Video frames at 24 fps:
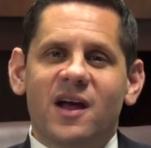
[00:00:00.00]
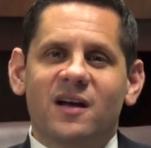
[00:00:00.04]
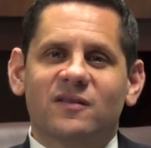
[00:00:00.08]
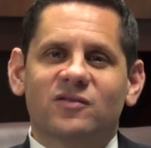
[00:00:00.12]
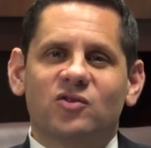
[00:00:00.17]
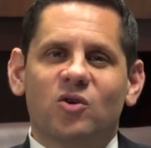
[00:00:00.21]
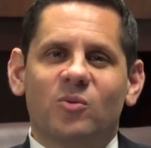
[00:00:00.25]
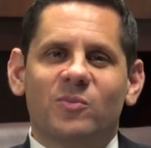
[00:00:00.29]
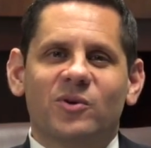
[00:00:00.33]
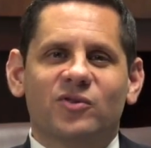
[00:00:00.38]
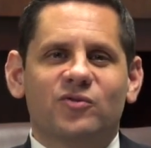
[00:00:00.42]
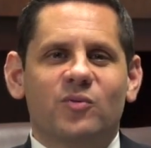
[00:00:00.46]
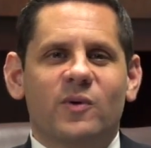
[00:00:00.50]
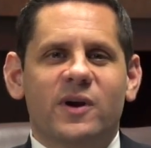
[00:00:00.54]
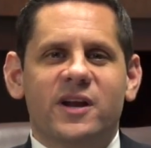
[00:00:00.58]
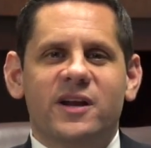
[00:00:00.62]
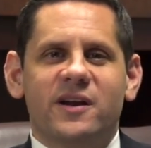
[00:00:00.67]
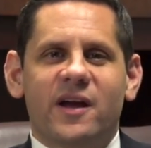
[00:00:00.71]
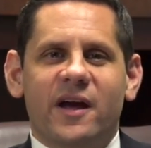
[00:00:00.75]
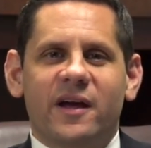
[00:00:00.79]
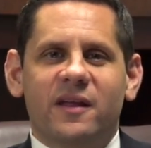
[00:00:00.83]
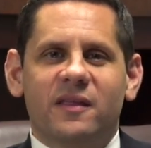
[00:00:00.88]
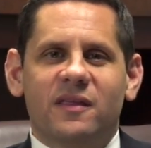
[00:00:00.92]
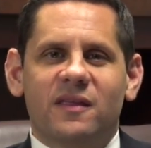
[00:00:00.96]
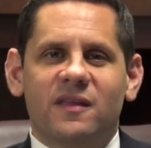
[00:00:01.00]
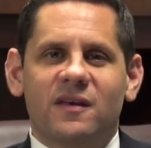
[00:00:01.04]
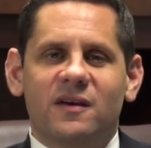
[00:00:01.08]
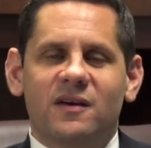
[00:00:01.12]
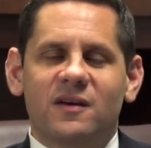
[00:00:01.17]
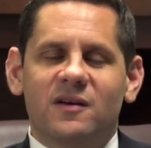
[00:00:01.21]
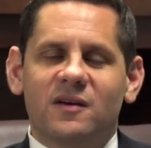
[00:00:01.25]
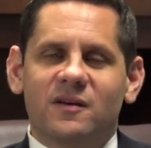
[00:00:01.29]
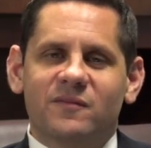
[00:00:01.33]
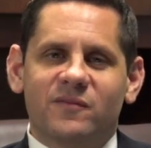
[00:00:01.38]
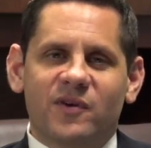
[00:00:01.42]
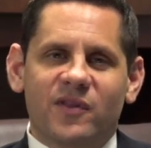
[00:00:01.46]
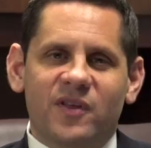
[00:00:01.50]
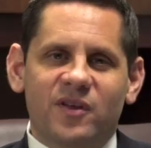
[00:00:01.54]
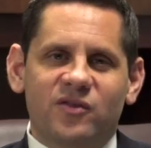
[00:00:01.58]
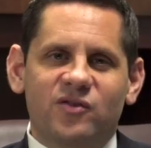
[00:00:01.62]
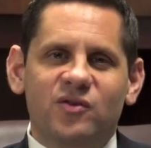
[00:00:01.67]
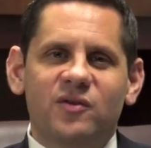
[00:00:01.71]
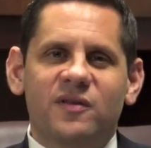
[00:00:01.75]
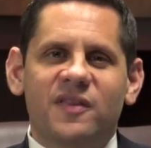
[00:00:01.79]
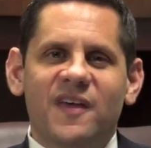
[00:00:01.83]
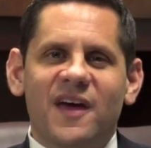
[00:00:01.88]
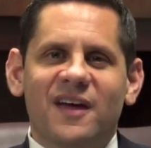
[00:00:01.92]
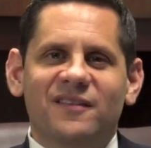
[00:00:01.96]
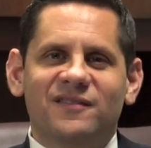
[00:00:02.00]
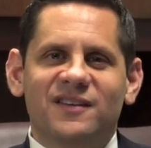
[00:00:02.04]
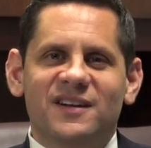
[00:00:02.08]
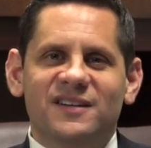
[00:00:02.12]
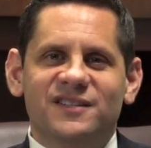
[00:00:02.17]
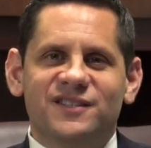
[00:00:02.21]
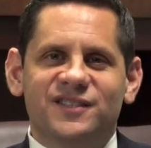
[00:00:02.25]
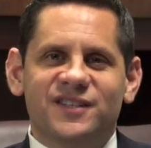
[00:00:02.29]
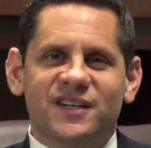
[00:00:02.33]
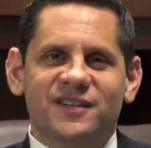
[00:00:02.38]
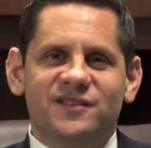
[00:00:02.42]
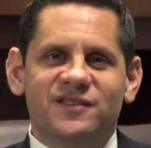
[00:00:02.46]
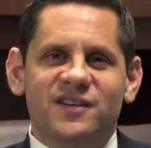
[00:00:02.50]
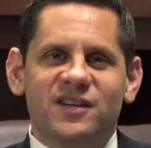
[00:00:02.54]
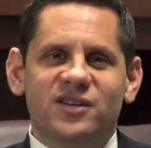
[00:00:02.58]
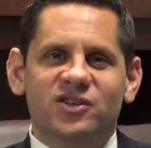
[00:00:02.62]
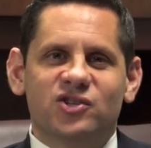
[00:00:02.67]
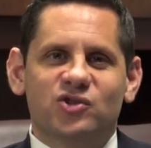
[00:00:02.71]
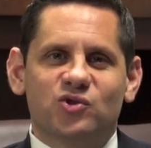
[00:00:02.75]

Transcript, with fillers: October 29th for the 2016